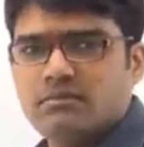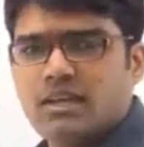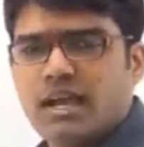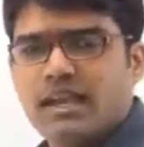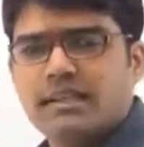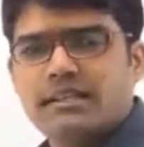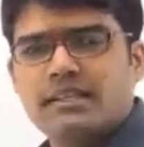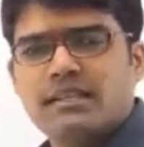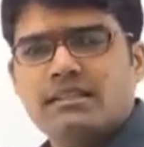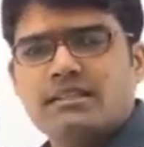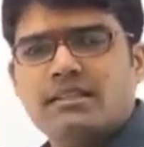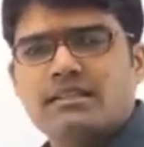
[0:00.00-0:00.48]

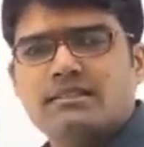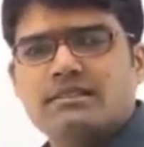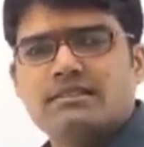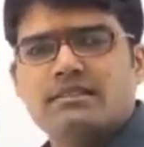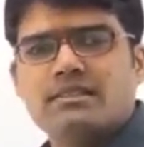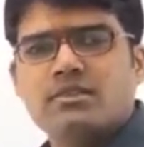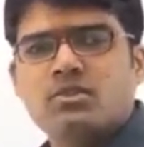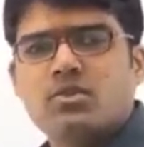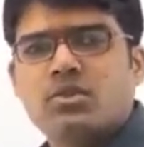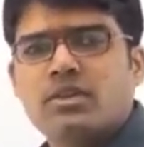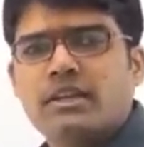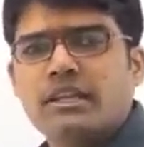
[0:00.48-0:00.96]
I think this
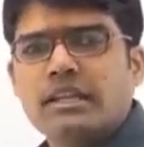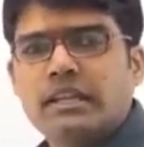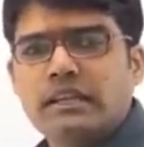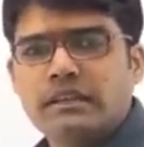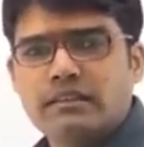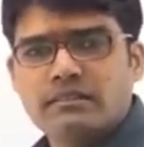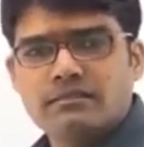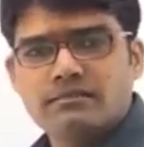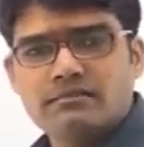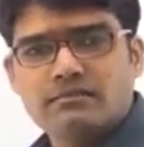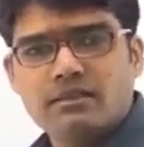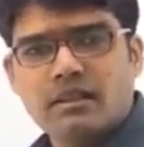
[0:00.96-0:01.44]
is a good deal.
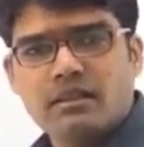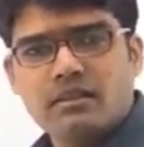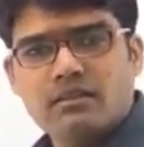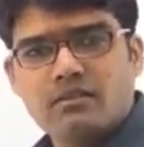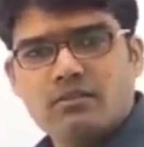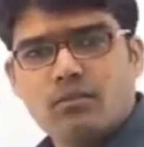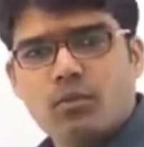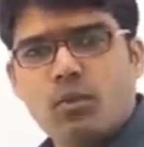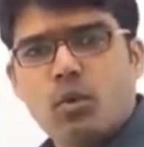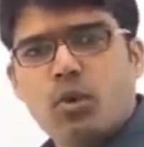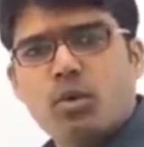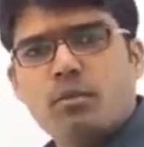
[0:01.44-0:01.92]

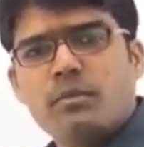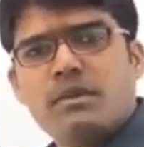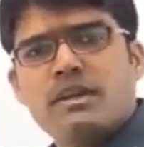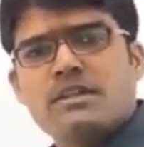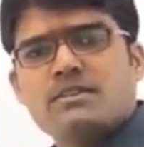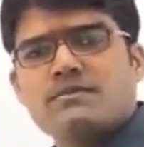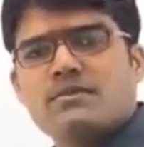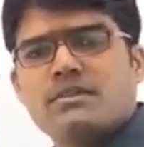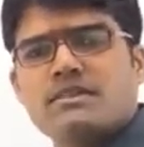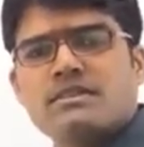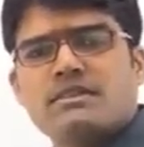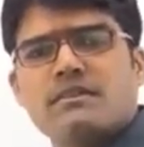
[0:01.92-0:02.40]
Four
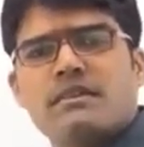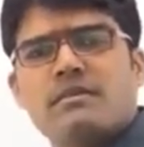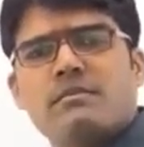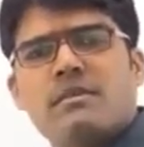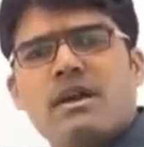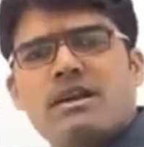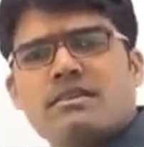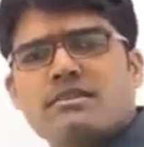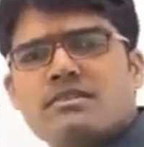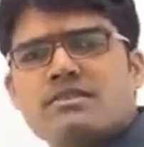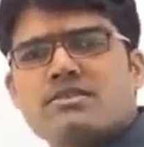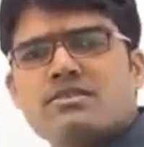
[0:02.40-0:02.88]
minutes for seven
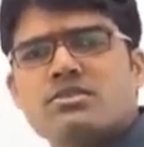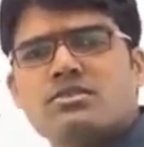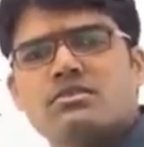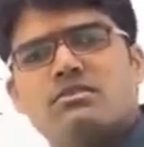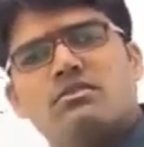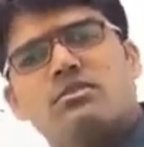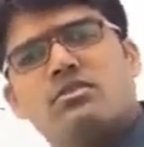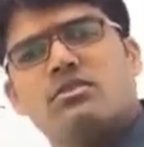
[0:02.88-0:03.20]
marks is